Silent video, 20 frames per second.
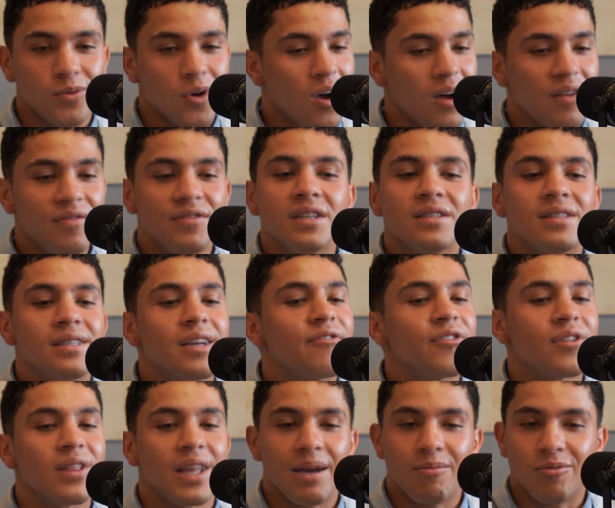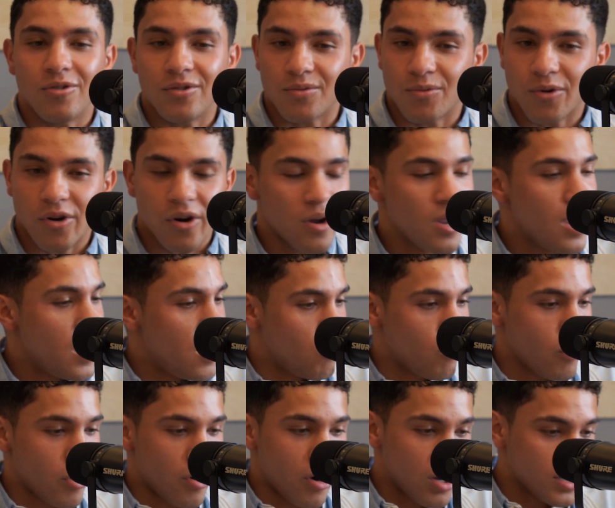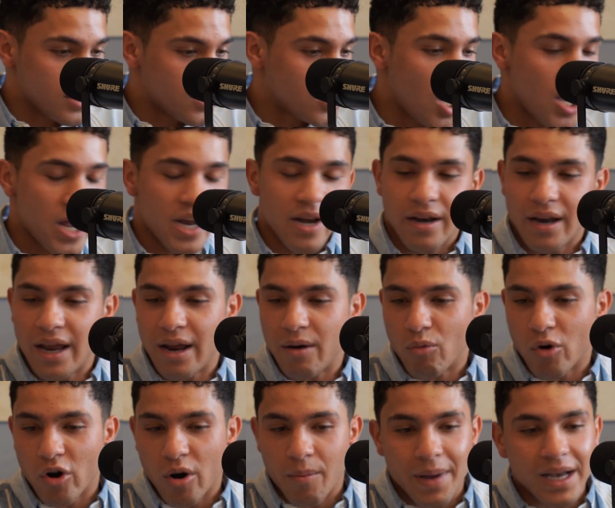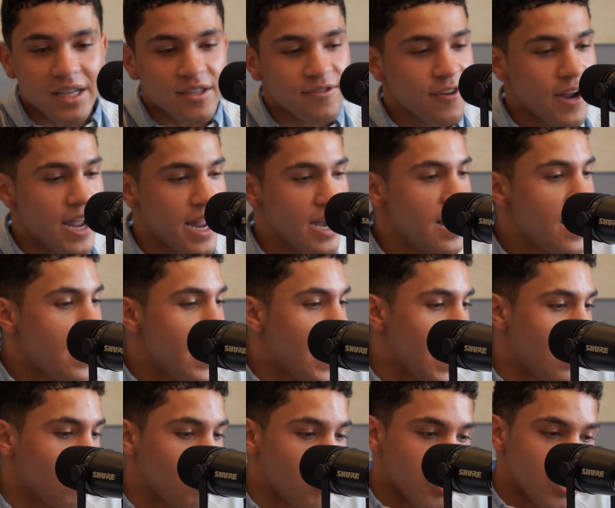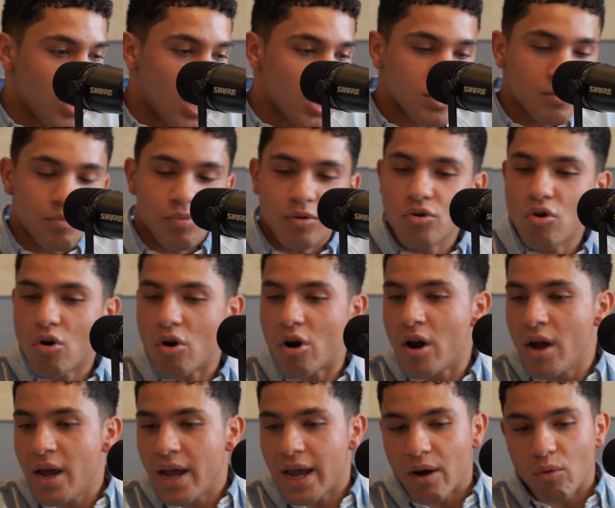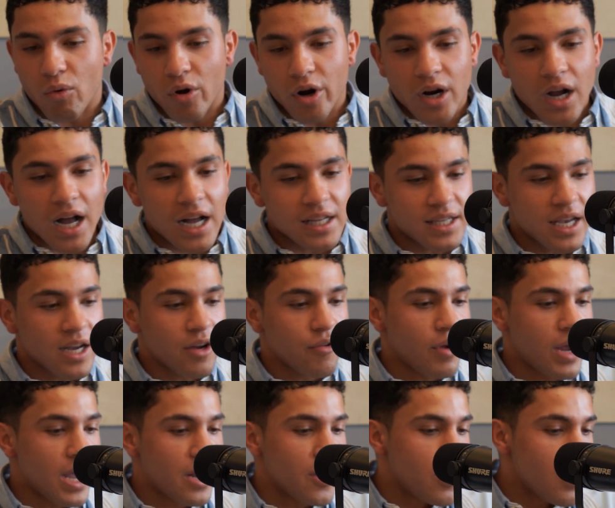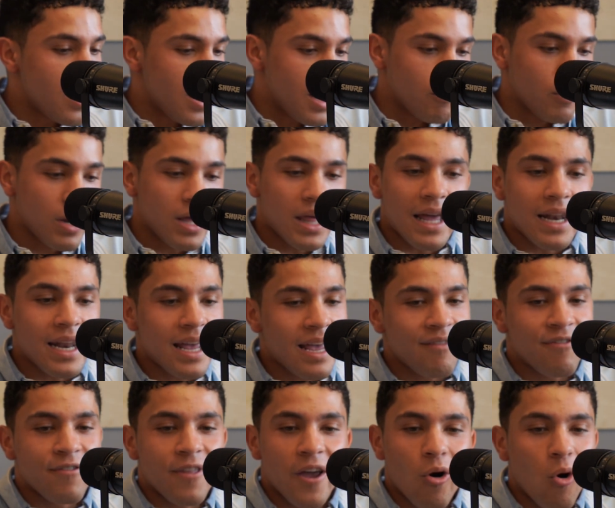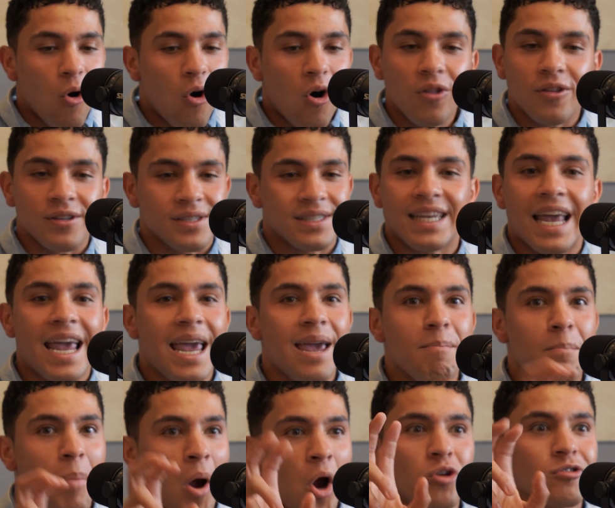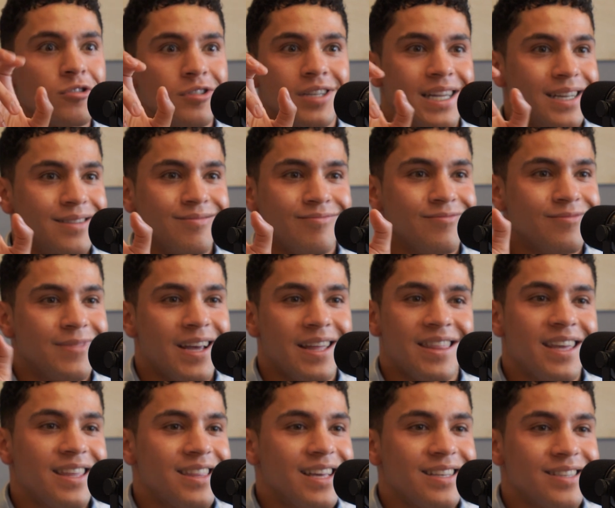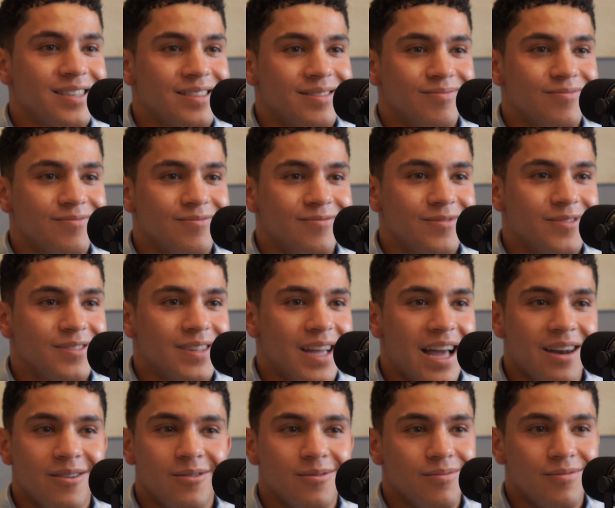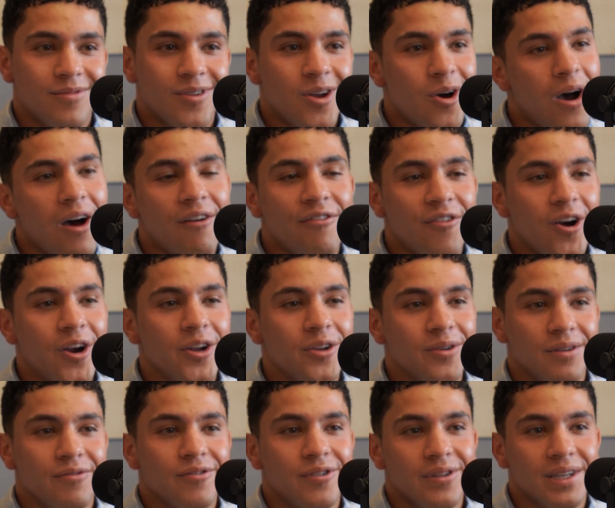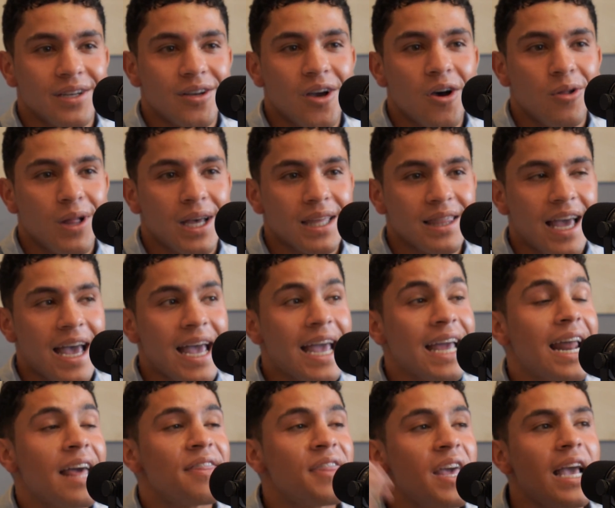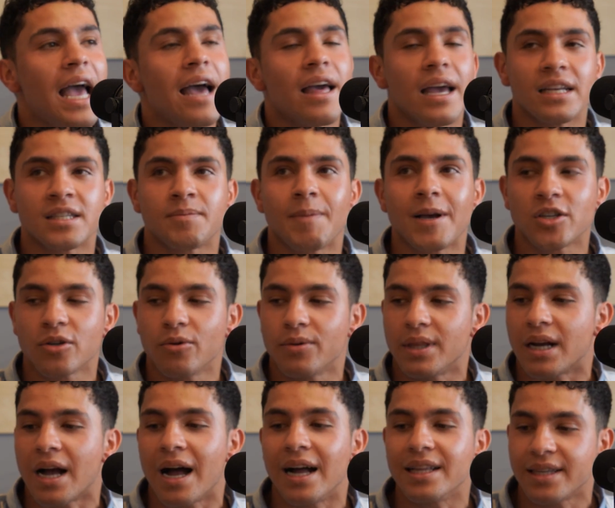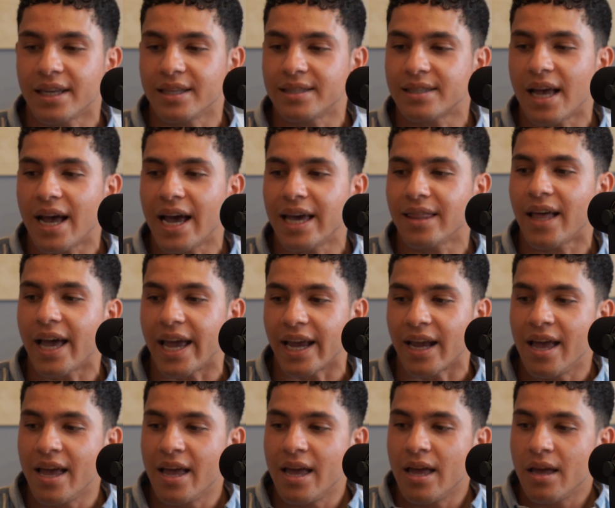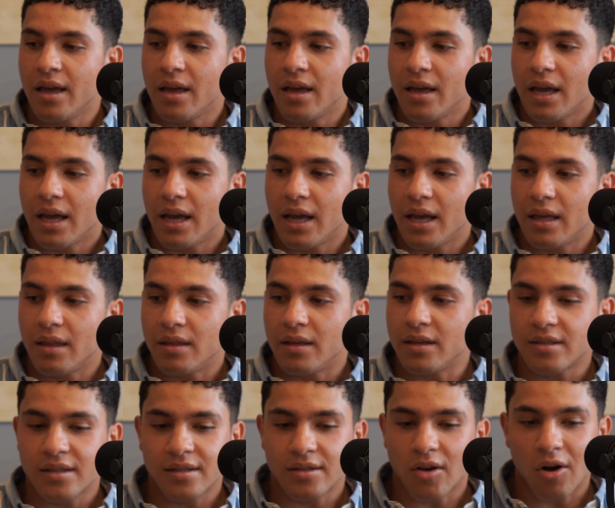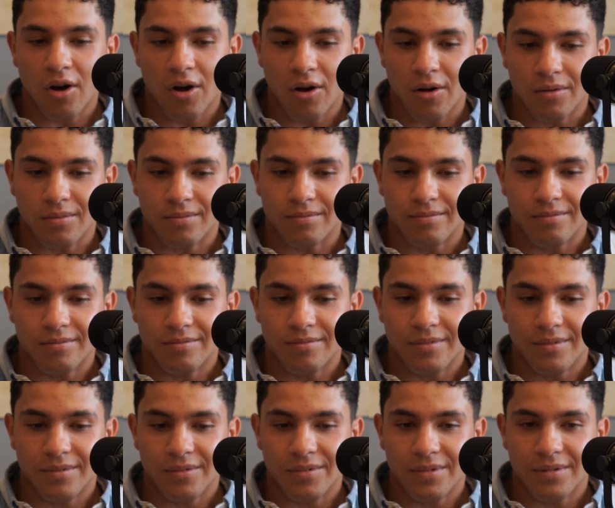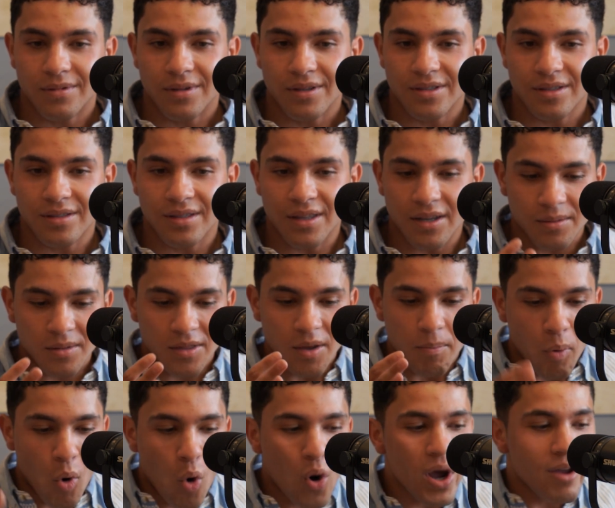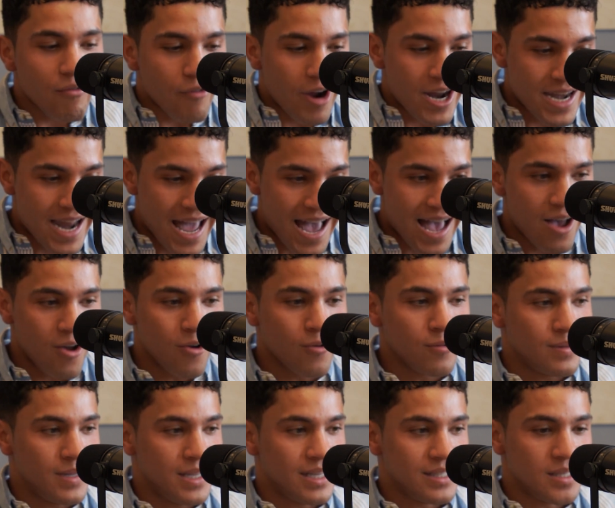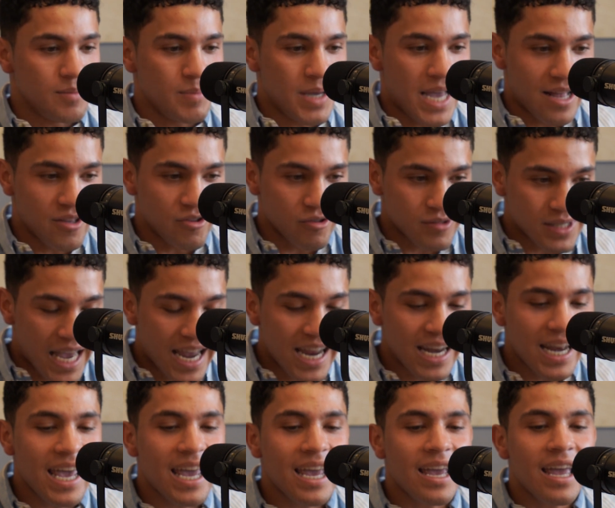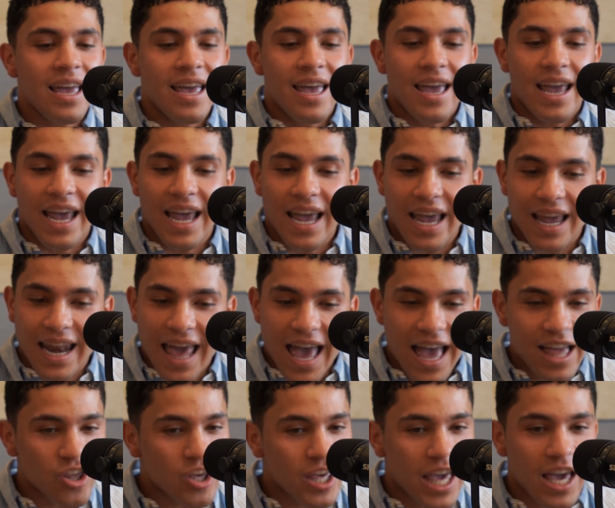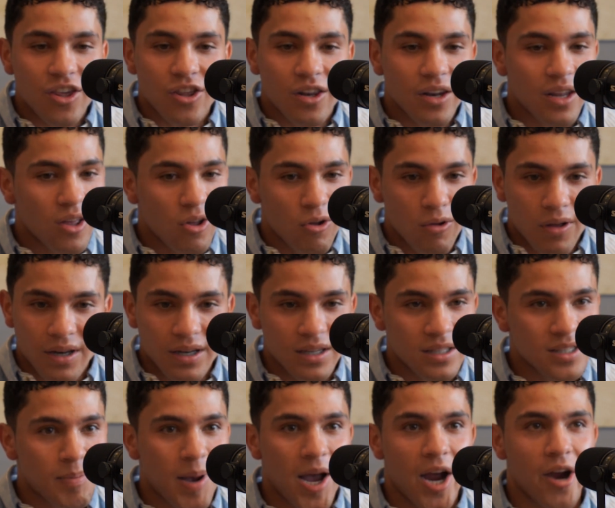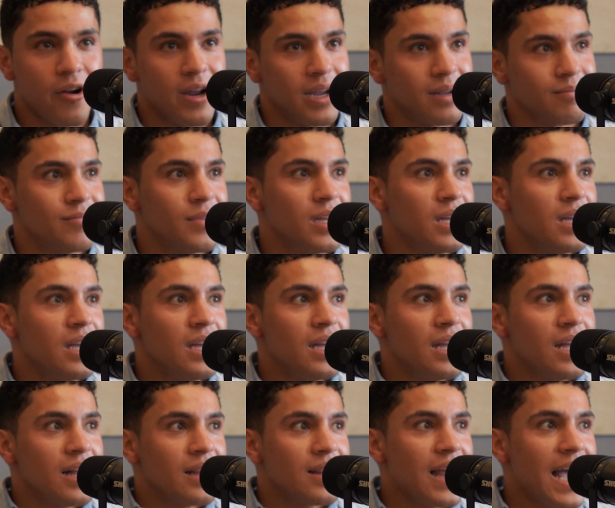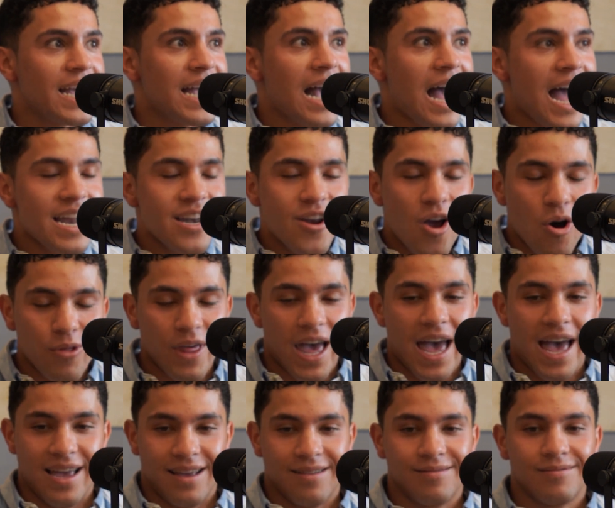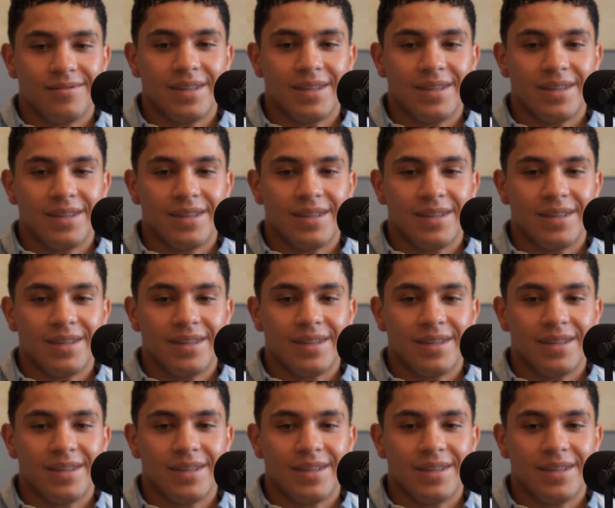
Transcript: We all have these different labels. We're a son, and we're a best friend, and we're an entrepreneur, and we're a content creator, and if they're all the same person, I think I don't know how far you can really go like that. And I think especially with the content side, like this is the point right now is to be entertaining and educational and inspiring. Like I know that.